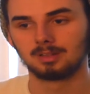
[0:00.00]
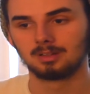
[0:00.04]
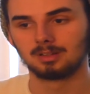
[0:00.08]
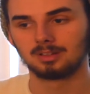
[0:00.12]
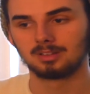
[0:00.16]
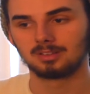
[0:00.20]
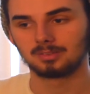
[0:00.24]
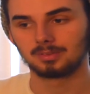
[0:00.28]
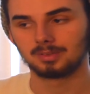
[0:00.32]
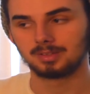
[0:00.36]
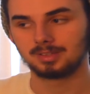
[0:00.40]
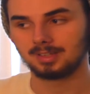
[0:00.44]

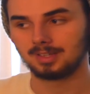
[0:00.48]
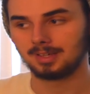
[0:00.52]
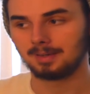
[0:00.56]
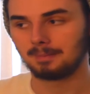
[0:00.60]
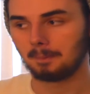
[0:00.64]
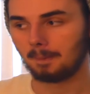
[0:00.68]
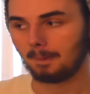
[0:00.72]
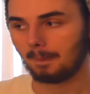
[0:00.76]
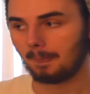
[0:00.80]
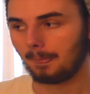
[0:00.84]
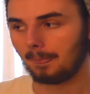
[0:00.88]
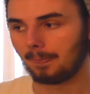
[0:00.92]
so i did
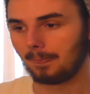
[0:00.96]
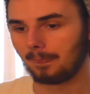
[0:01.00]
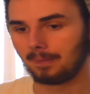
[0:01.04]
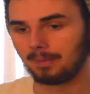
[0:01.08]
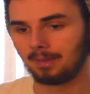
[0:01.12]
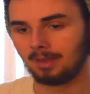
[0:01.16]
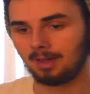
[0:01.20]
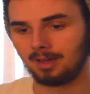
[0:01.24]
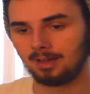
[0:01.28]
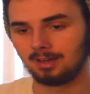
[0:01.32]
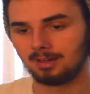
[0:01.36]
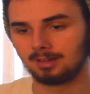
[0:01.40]

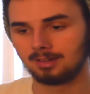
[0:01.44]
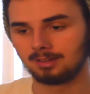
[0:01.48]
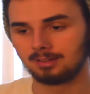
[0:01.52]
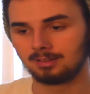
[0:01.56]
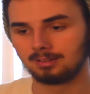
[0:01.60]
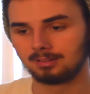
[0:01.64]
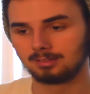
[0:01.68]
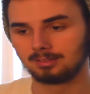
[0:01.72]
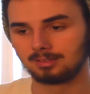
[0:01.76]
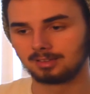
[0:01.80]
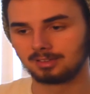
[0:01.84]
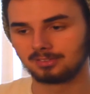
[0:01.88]
i, uh,
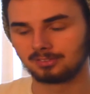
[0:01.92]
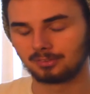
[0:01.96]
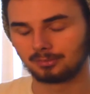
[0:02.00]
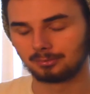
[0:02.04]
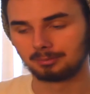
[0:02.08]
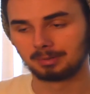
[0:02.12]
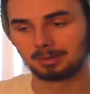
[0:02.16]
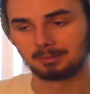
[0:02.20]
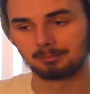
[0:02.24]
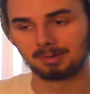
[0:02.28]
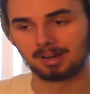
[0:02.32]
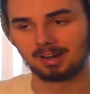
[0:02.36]
I
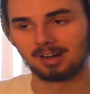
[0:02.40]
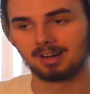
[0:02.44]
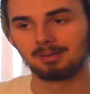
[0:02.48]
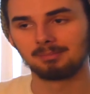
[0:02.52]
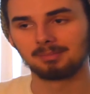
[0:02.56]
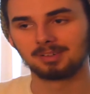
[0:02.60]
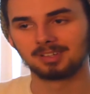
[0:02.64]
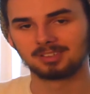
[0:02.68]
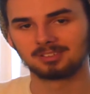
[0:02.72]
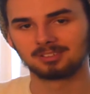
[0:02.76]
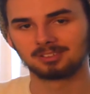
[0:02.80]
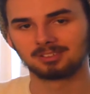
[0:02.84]
told my mom
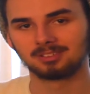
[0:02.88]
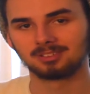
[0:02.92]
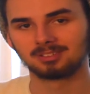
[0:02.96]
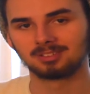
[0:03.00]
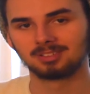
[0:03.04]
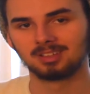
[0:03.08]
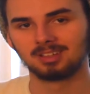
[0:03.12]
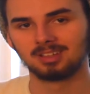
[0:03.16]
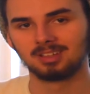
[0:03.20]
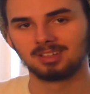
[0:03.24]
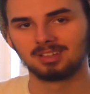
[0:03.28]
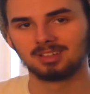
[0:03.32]
i told
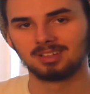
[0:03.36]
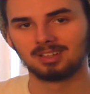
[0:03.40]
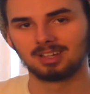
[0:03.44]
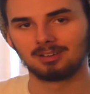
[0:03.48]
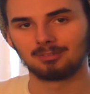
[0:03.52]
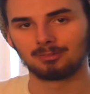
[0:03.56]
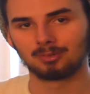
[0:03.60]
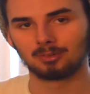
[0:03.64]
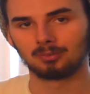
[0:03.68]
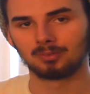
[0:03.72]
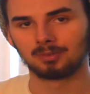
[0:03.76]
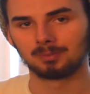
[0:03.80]

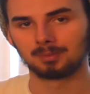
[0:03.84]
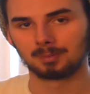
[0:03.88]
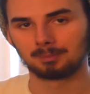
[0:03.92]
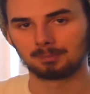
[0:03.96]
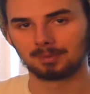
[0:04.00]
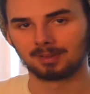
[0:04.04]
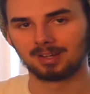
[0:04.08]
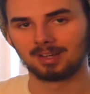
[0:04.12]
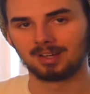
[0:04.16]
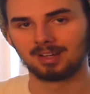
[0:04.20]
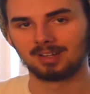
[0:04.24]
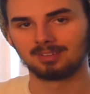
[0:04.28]
everyone my
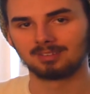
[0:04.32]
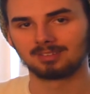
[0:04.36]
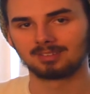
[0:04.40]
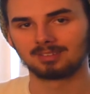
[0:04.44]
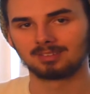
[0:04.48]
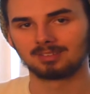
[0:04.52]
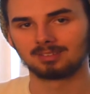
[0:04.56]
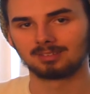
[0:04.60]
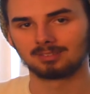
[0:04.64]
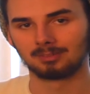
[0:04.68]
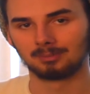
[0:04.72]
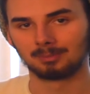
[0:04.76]
plans i
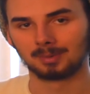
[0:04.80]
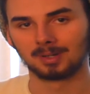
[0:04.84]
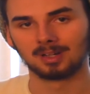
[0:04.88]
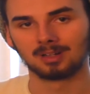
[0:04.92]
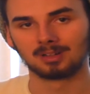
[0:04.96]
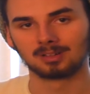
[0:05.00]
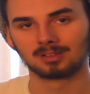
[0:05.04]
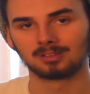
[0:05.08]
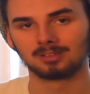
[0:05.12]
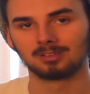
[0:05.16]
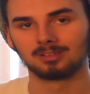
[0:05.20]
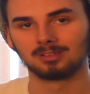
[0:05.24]
told my
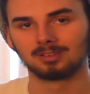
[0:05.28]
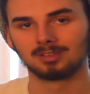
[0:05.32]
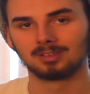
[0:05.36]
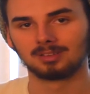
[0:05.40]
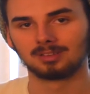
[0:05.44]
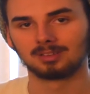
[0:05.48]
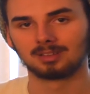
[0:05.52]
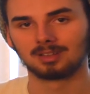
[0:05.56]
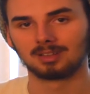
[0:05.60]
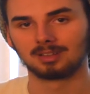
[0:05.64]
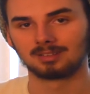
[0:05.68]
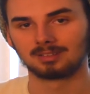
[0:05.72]
uncle
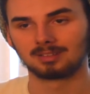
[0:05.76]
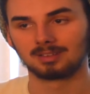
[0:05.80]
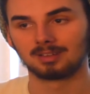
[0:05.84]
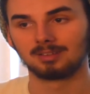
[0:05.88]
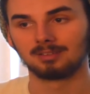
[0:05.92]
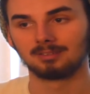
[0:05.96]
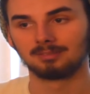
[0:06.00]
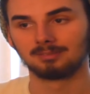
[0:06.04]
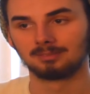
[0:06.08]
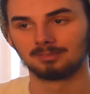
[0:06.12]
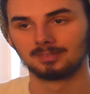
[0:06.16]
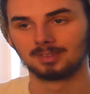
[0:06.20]
and i
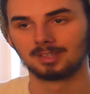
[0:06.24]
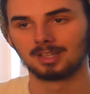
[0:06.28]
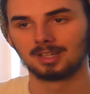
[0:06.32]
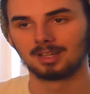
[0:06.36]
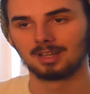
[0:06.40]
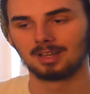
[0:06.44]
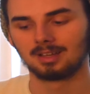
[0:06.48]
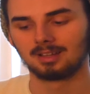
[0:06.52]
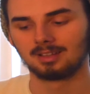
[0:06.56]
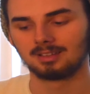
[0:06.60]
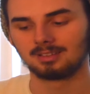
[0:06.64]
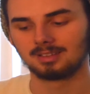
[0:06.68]
said
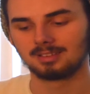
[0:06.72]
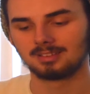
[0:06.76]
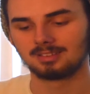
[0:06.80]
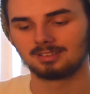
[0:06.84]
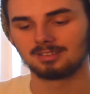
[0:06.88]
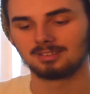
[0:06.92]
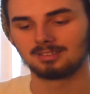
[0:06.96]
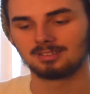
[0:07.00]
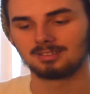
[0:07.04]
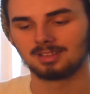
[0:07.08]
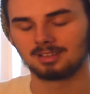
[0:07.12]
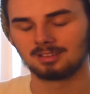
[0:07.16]
this
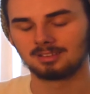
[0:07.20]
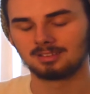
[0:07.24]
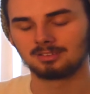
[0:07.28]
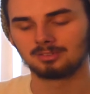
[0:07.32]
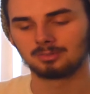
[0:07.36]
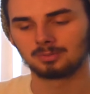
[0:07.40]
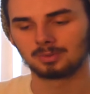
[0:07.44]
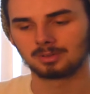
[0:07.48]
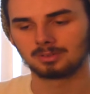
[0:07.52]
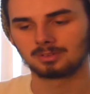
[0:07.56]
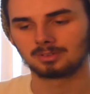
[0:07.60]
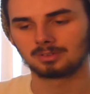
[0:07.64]
is this is
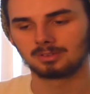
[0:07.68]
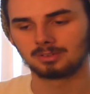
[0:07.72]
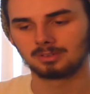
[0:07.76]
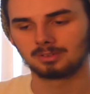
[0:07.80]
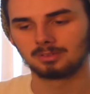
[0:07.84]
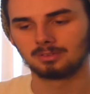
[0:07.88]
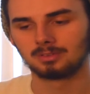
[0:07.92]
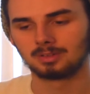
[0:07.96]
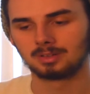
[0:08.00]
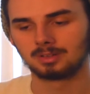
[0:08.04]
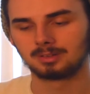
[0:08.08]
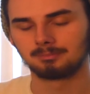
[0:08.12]
what's going to
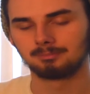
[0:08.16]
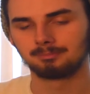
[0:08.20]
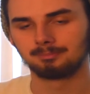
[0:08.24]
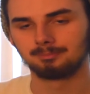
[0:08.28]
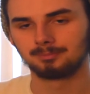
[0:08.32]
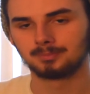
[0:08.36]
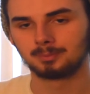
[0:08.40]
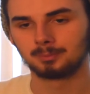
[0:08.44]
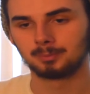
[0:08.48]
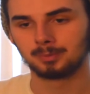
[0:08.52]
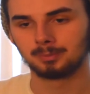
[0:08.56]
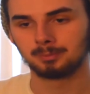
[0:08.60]
go on
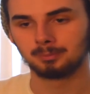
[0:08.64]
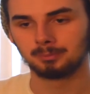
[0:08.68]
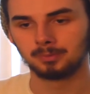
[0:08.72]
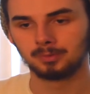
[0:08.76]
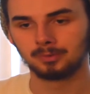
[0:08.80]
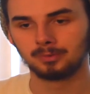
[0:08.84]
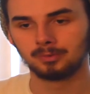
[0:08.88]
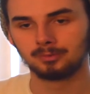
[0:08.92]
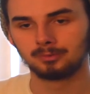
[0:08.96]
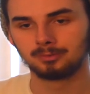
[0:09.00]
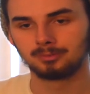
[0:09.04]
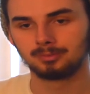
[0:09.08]
I'm going to
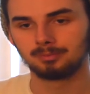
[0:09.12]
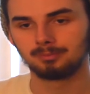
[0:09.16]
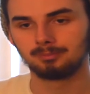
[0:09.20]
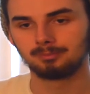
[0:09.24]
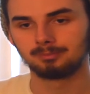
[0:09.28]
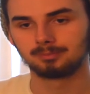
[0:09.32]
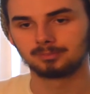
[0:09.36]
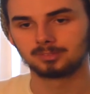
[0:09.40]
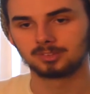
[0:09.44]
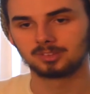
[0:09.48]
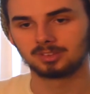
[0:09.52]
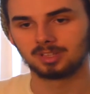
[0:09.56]
move
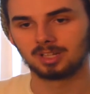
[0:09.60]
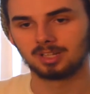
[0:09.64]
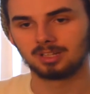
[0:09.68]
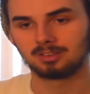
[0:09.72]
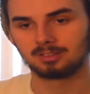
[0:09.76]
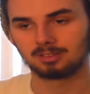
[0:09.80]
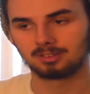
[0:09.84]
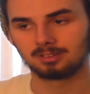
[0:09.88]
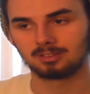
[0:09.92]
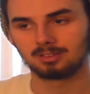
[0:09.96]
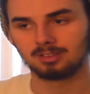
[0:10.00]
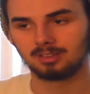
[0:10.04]
July
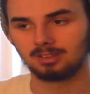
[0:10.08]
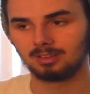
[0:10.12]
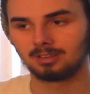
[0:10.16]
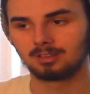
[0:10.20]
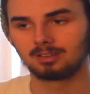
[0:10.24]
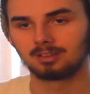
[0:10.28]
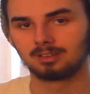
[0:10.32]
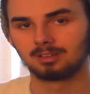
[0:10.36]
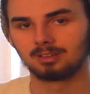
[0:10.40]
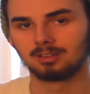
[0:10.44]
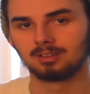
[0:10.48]
13th.